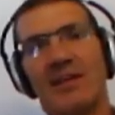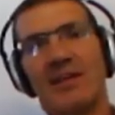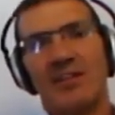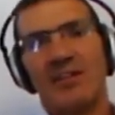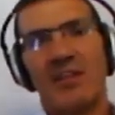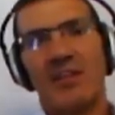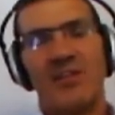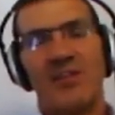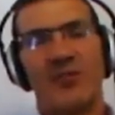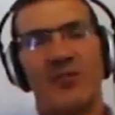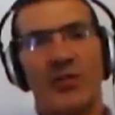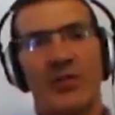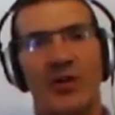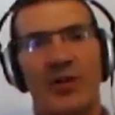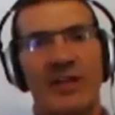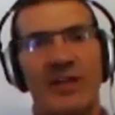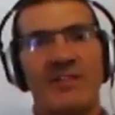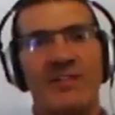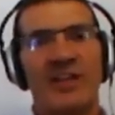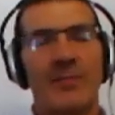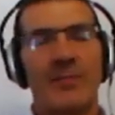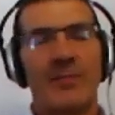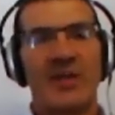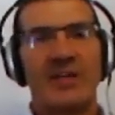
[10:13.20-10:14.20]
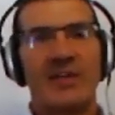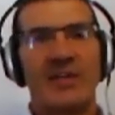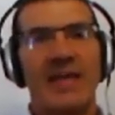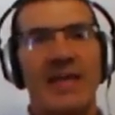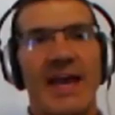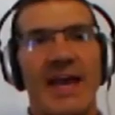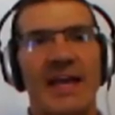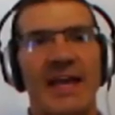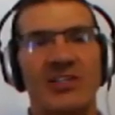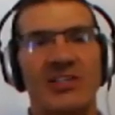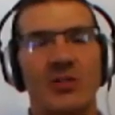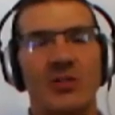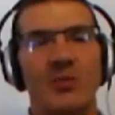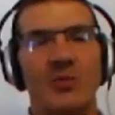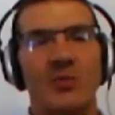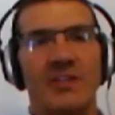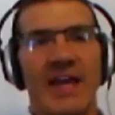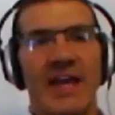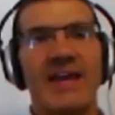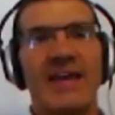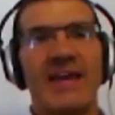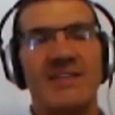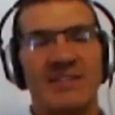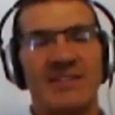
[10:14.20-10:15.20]
therefore, I ended up engaging
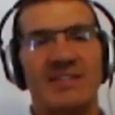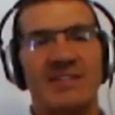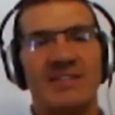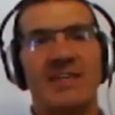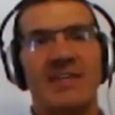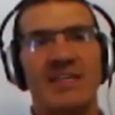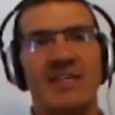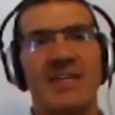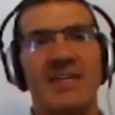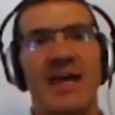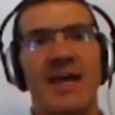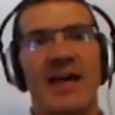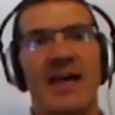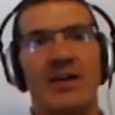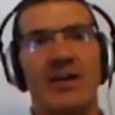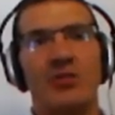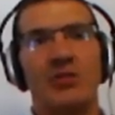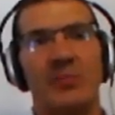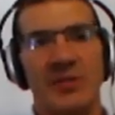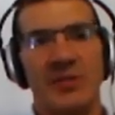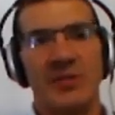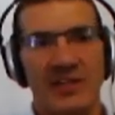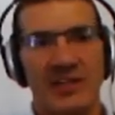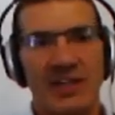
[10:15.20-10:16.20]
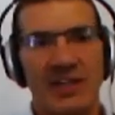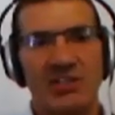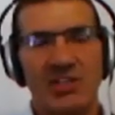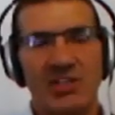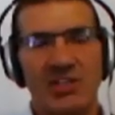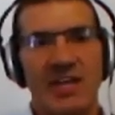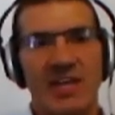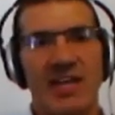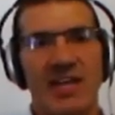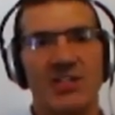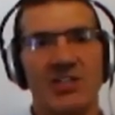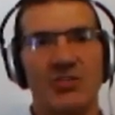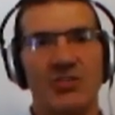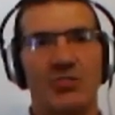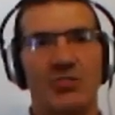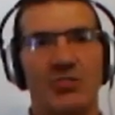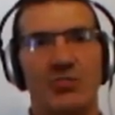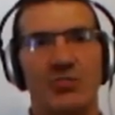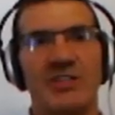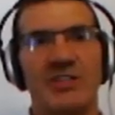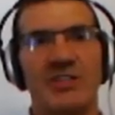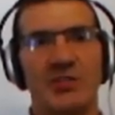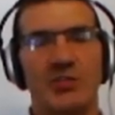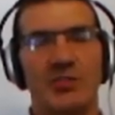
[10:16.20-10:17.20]
with ACER, who'd be an educational
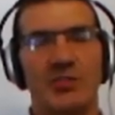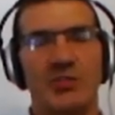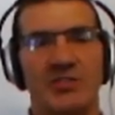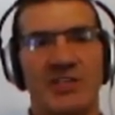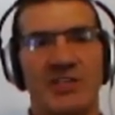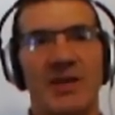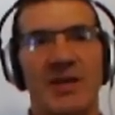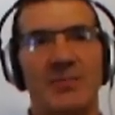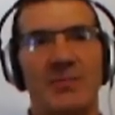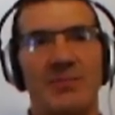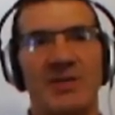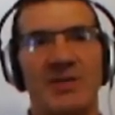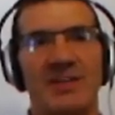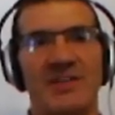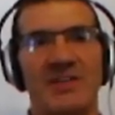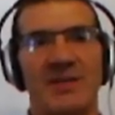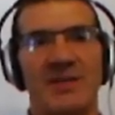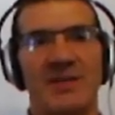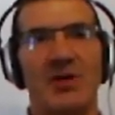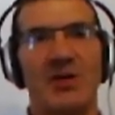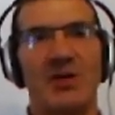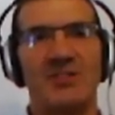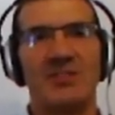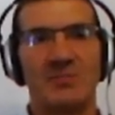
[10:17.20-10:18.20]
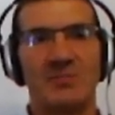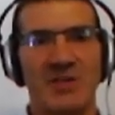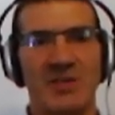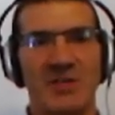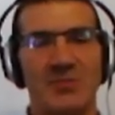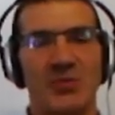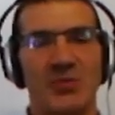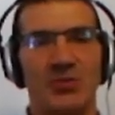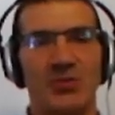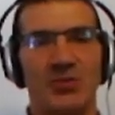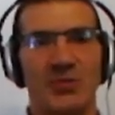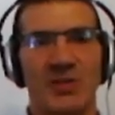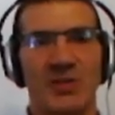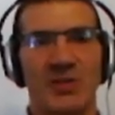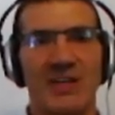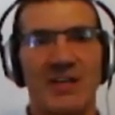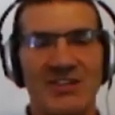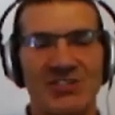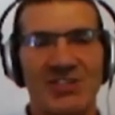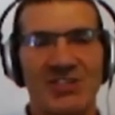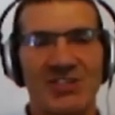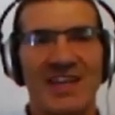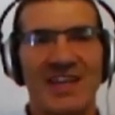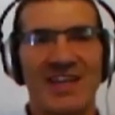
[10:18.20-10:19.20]
resource company that most people in
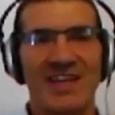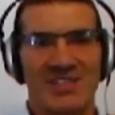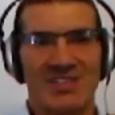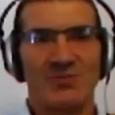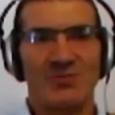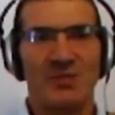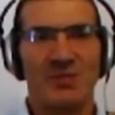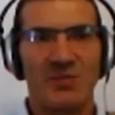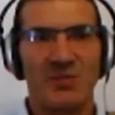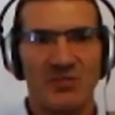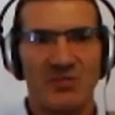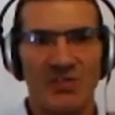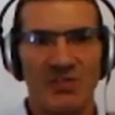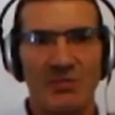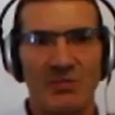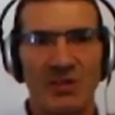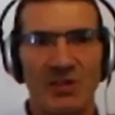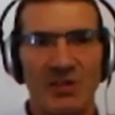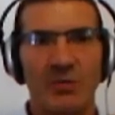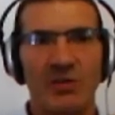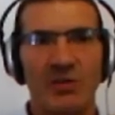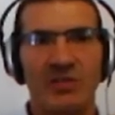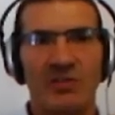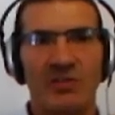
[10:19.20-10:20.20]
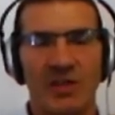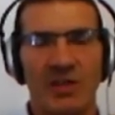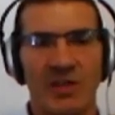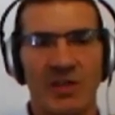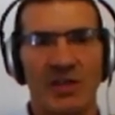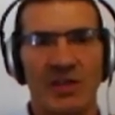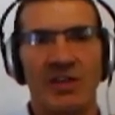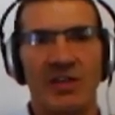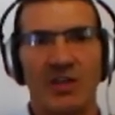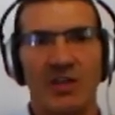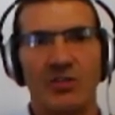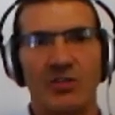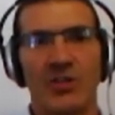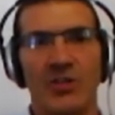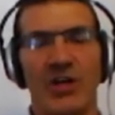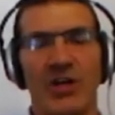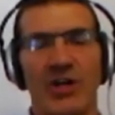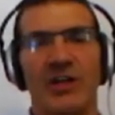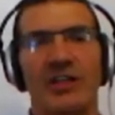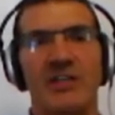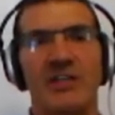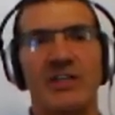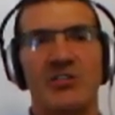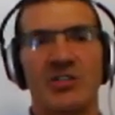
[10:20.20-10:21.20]
education would be familiar with. They're not
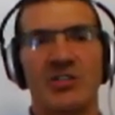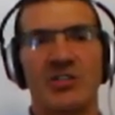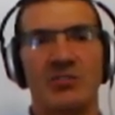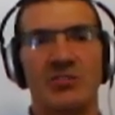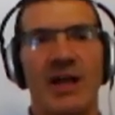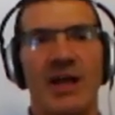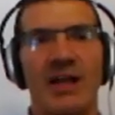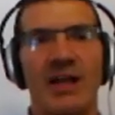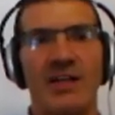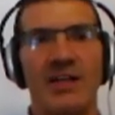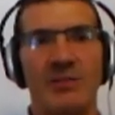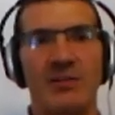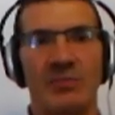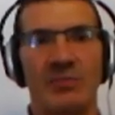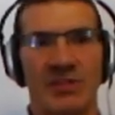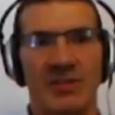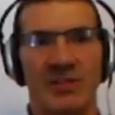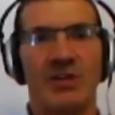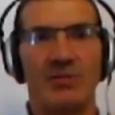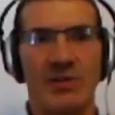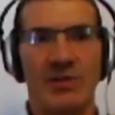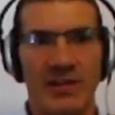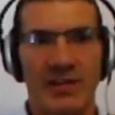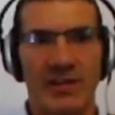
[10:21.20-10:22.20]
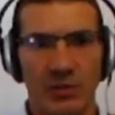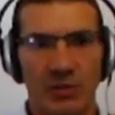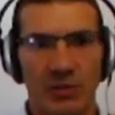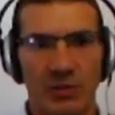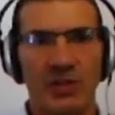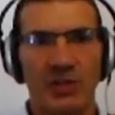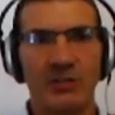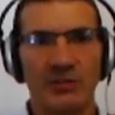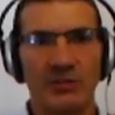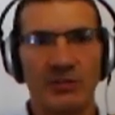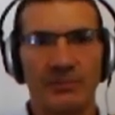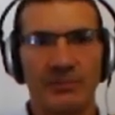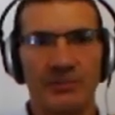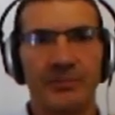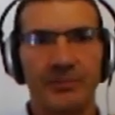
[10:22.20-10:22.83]
only in Australia, but they're around the world.